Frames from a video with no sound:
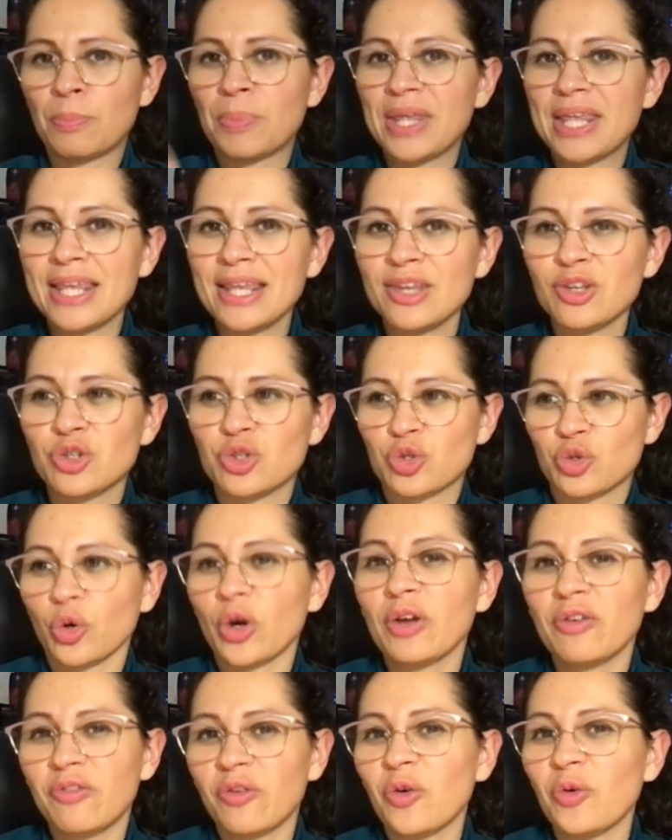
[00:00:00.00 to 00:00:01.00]
be
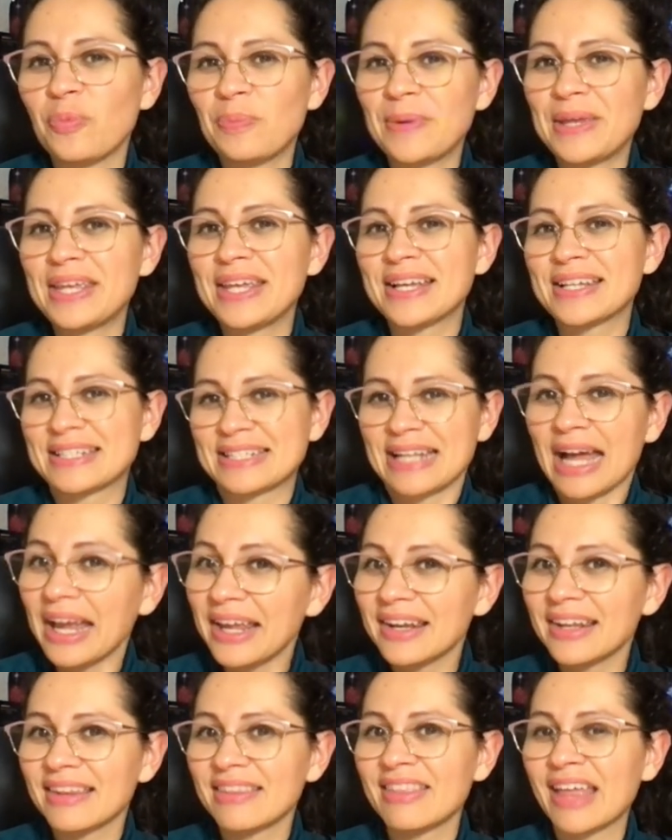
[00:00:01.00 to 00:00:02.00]
joyful, be
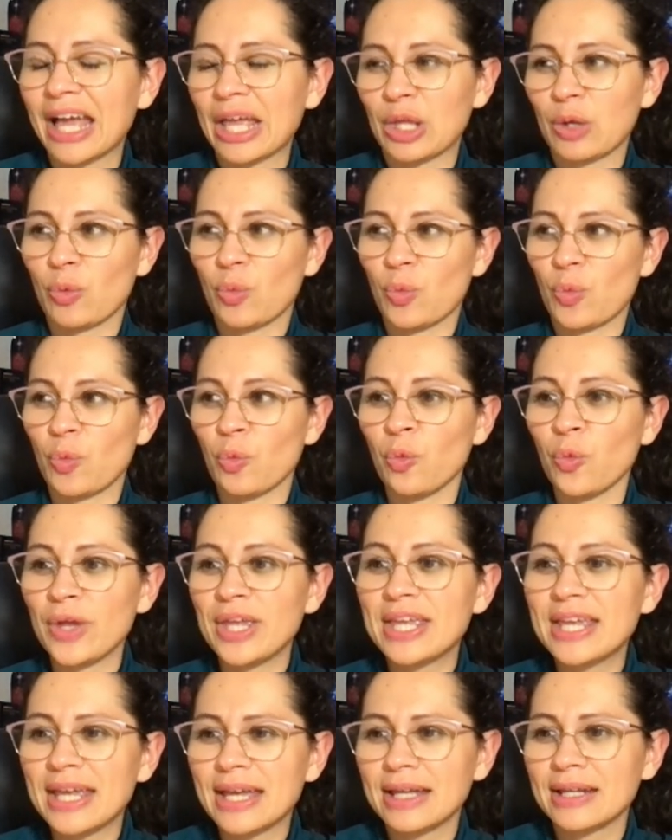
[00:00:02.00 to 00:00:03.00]
excited that
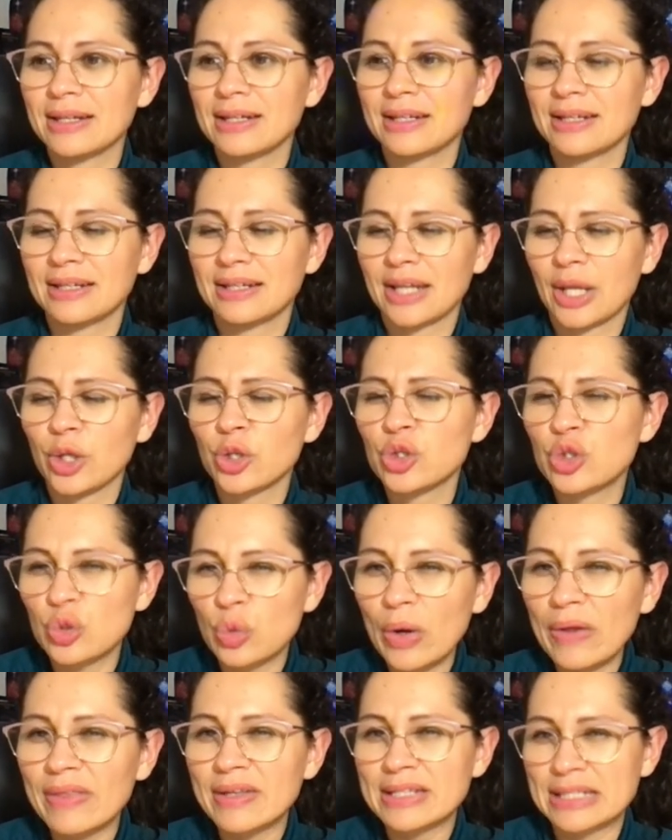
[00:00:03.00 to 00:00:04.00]
we can
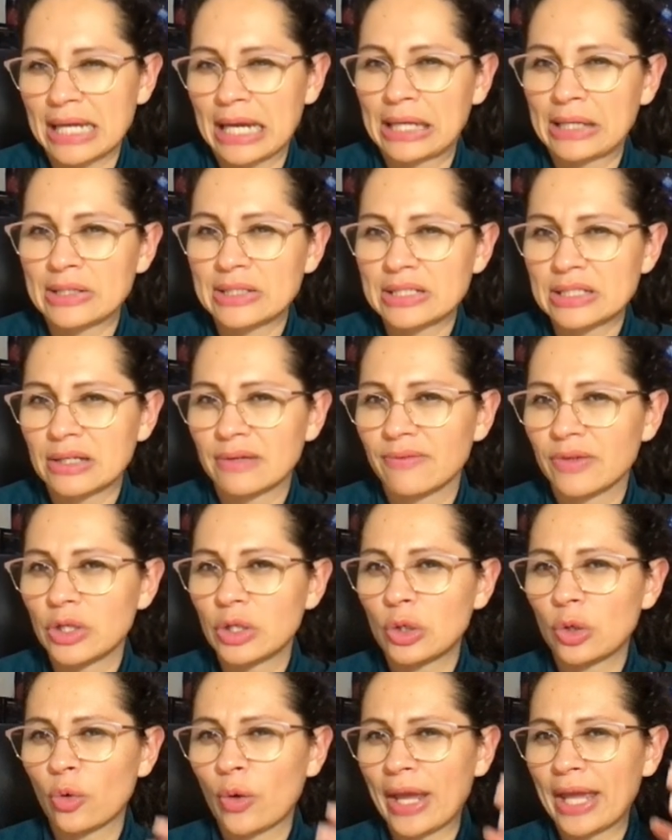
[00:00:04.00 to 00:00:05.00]
enjoy this kind of stuff,
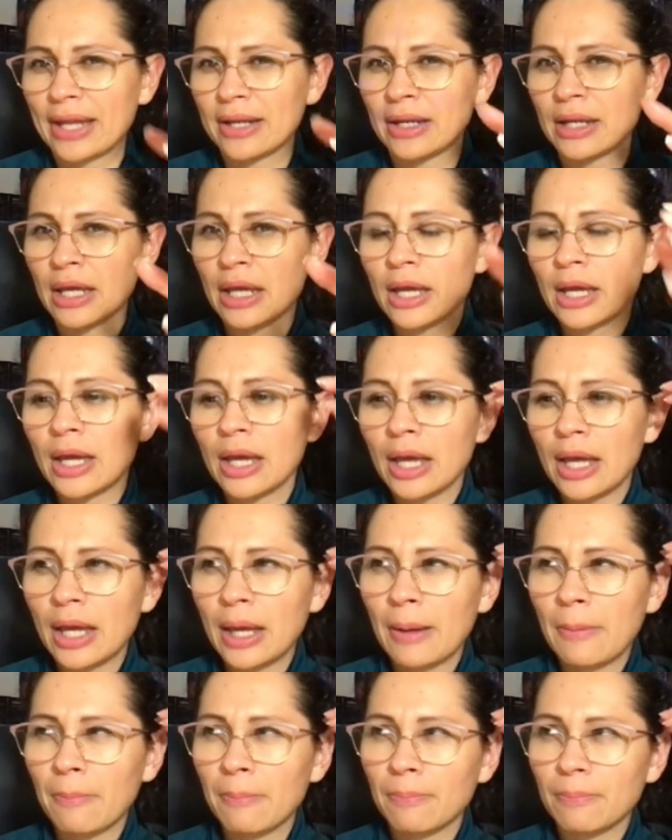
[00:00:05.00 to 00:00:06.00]
and
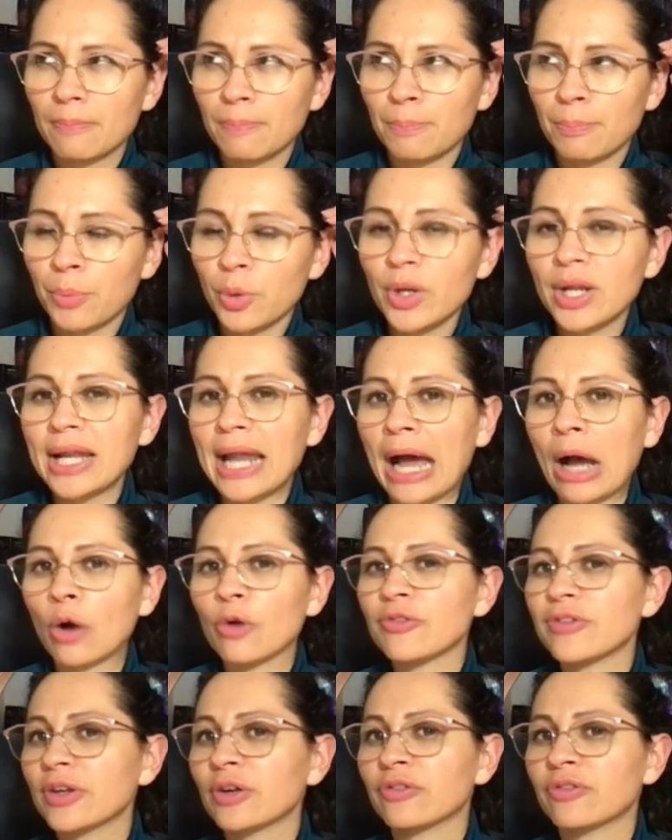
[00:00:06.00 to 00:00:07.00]
put it
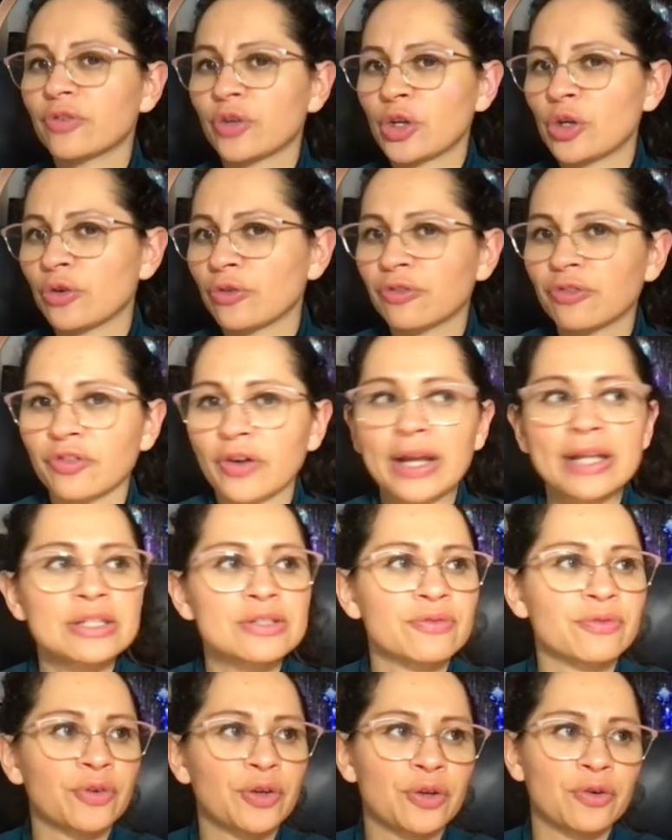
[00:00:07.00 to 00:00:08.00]
out there for your
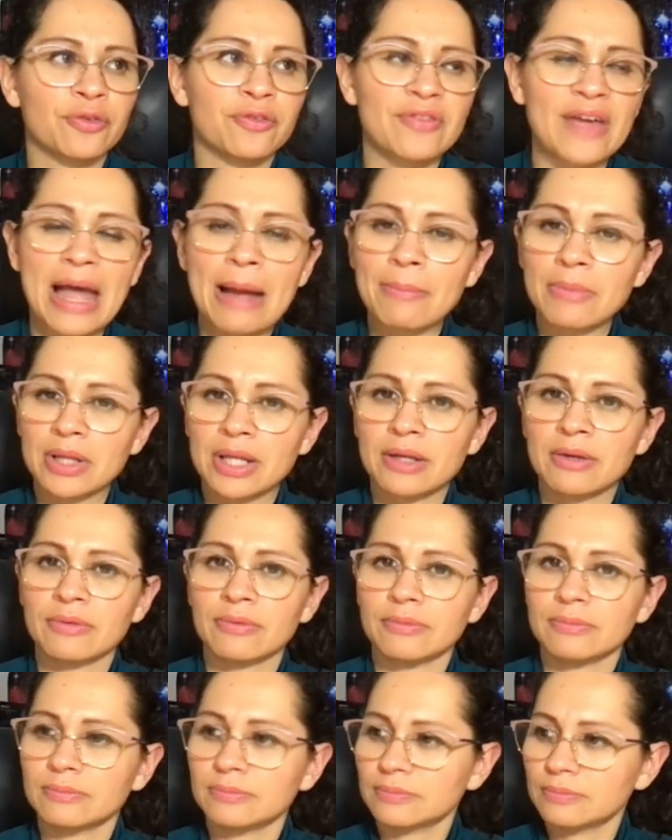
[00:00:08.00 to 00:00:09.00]
friends, for your
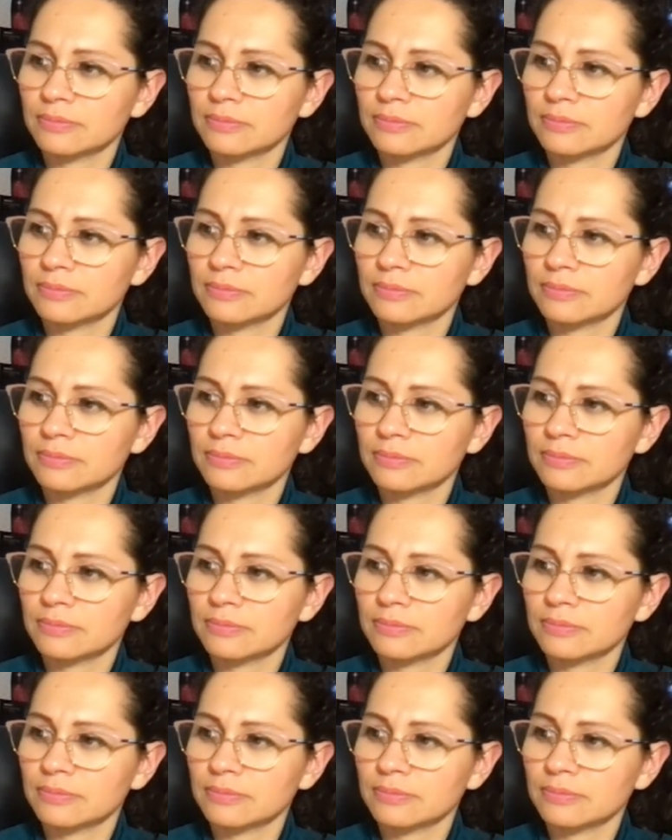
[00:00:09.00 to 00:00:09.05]
family.